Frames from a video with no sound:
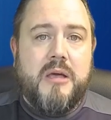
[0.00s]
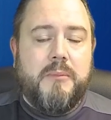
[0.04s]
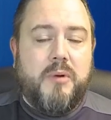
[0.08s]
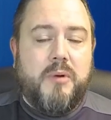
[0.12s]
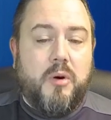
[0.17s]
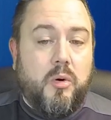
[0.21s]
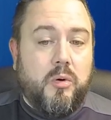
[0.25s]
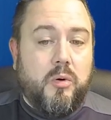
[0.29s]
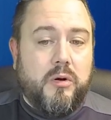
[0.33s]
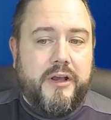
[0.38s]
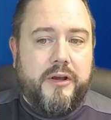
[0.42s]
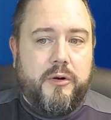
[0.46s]
But
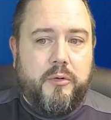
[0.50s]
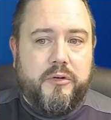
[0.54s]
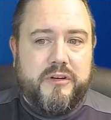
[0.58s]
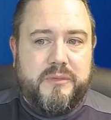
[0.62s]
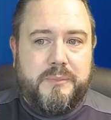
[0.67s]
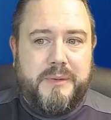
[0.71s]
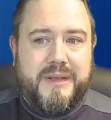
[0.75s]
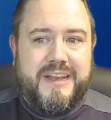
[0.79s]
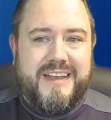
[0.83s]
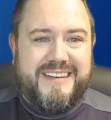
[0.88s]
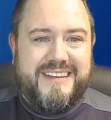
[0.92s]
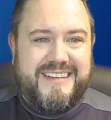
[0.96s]
all in all, it's
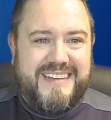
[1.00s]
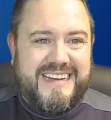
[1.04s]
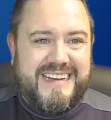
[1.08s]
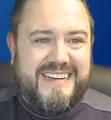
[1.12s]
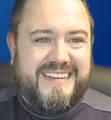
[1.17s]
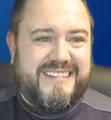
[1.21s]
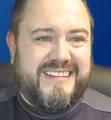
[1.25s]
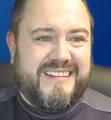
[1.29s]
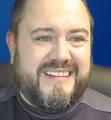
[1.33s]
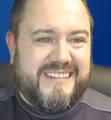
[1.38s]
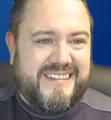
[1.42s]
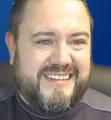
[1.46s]
been a
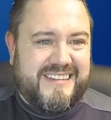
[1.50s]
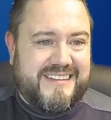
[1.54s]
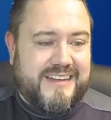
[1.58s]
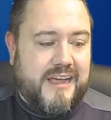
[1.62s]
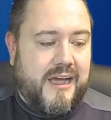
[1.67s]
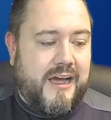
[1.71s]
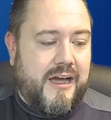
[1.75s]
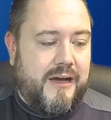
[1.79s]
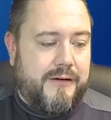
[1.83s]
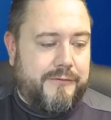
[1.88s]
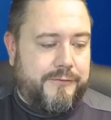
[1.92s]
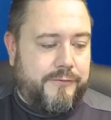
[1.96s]
decent
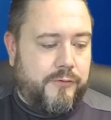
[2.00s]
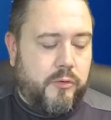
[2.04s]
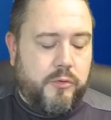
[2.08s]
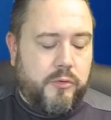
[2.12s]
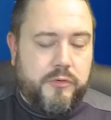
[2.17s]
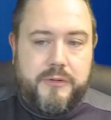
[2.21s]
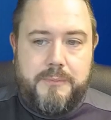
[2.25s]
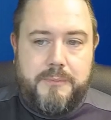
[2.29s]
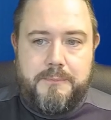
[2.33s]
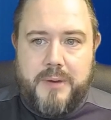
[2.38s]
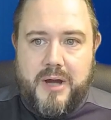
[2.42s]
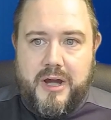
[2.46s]
start
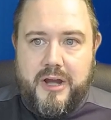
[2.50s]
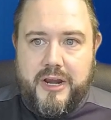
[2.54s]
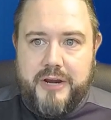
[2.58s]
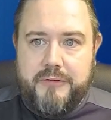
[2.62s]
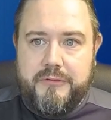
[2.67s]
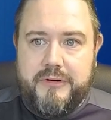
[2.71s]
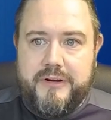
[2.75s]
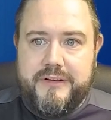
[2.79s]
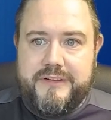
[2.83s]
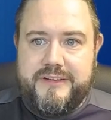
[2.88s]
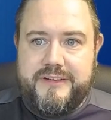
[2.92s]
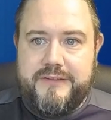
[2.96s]
for the
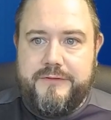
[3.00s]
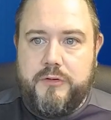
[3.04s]
Pirates.